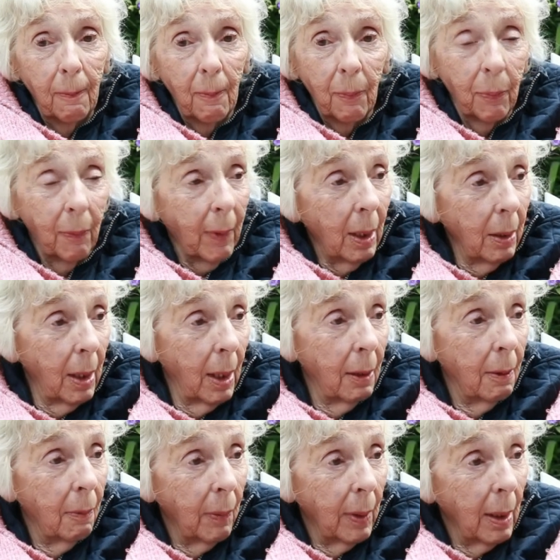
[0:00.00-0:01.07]
And
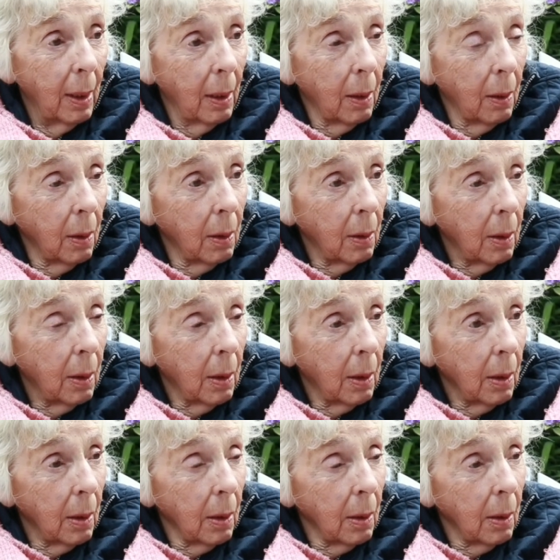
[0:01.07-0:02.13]
when did she open
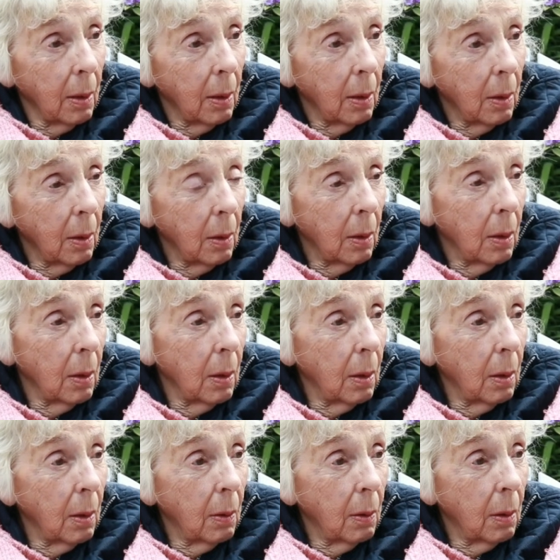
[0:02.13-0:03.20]
the Prague
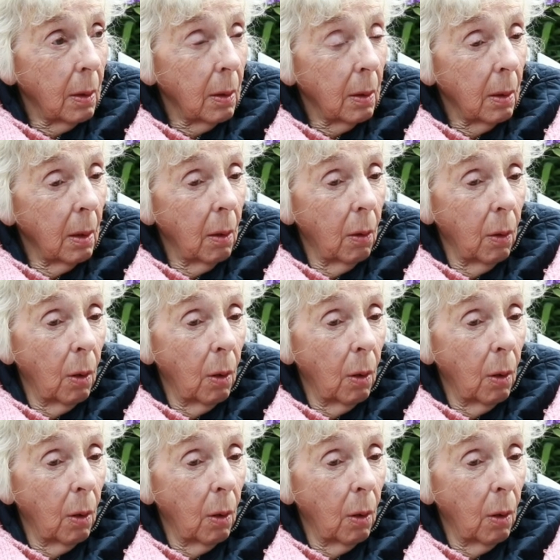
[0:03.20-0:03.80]
after that? Was it?